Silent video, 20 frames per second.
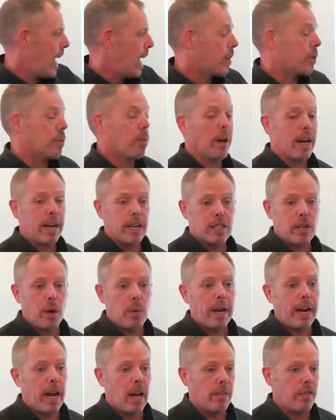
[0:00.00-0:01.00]
it's one, it's
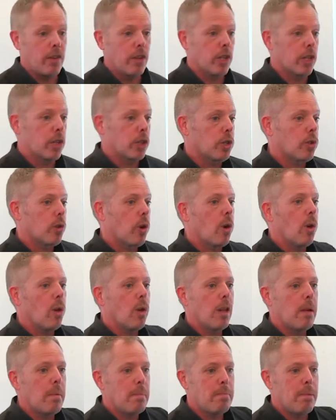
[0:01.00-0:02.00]
going out of your
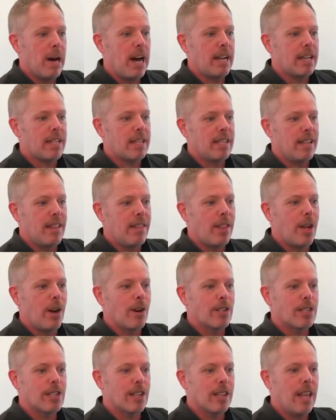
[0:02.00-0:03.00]
control, but
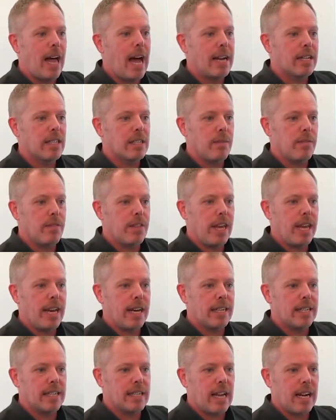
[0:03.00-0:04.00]
there's lots of
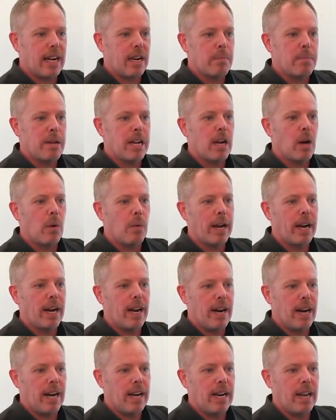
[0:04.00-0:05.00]
things that could be going
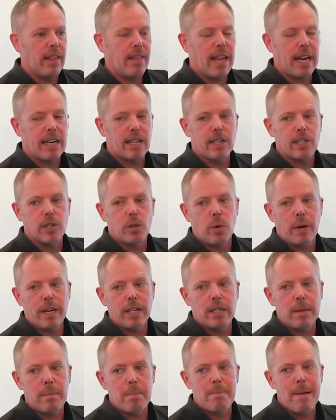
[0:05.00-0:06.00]
on that is
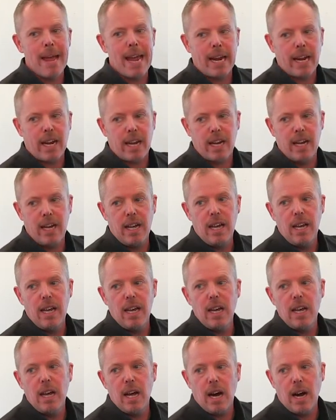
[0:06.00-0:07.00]
going to make
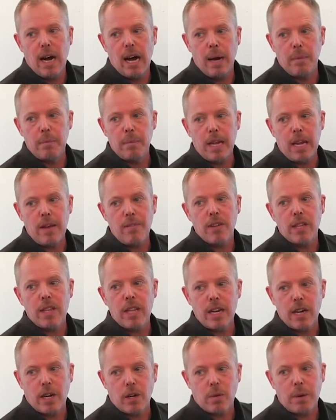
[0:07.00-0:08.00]
um, even
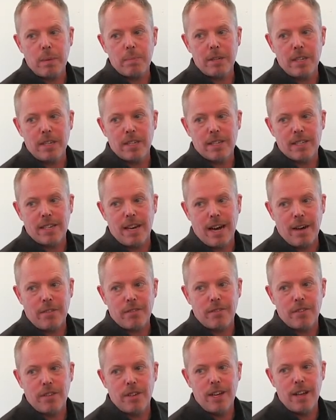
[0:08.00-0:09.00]
the encrypted
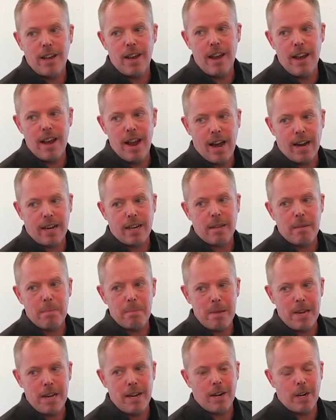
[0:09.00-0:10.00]
stuff not
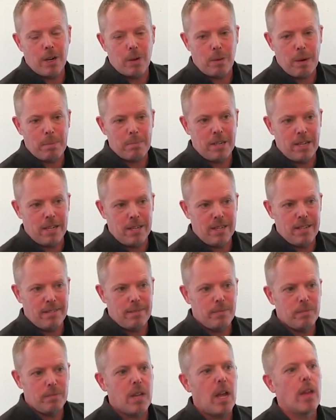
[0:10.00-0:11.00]
be encrypted.
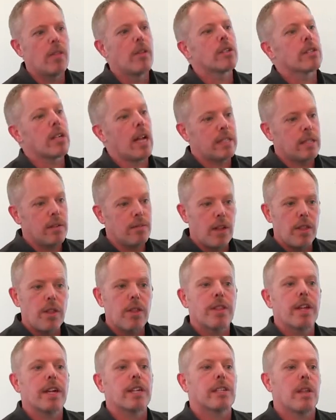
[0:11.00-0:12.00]
And there's lots of
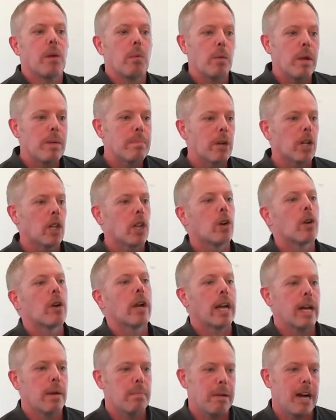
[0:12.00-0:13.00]
other things that we've been
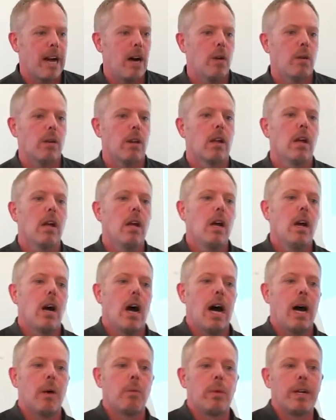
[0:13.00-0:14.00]
learning about
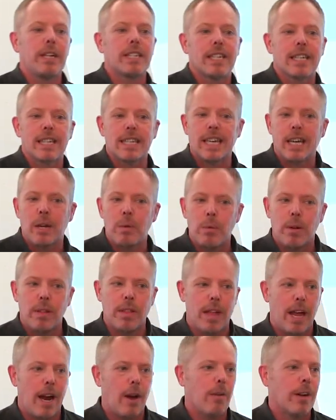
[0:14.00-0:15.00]
uh, recently
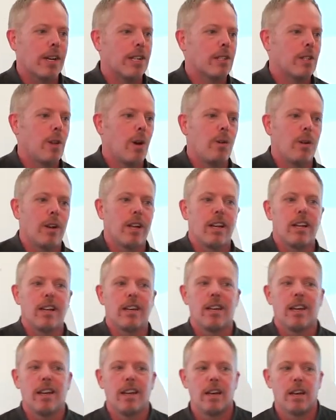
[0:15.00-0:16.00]
with Eric
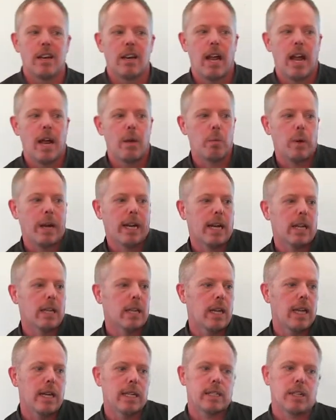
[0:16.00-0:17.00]
Snowden and, and
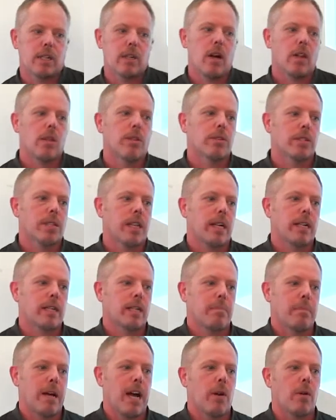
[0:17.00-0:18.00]
WikiLeaks and all those
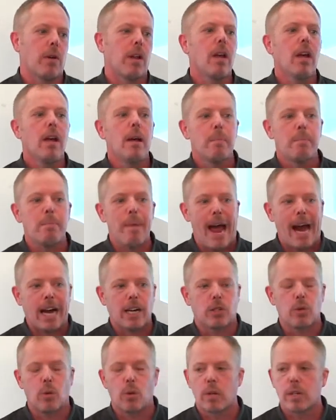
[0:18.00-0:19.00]
things about
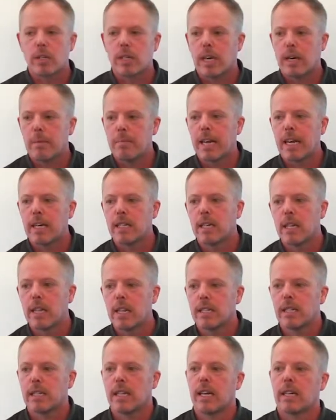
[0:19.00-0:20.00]
backdoors coming into
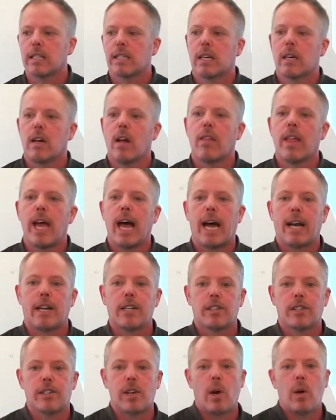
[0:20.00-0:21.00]
these things and all
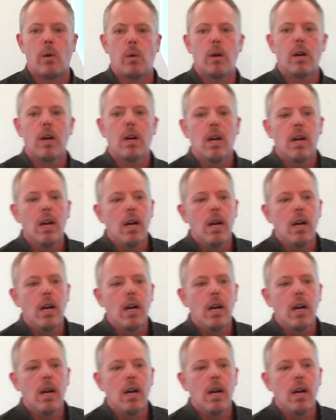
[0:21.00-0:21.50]
that. So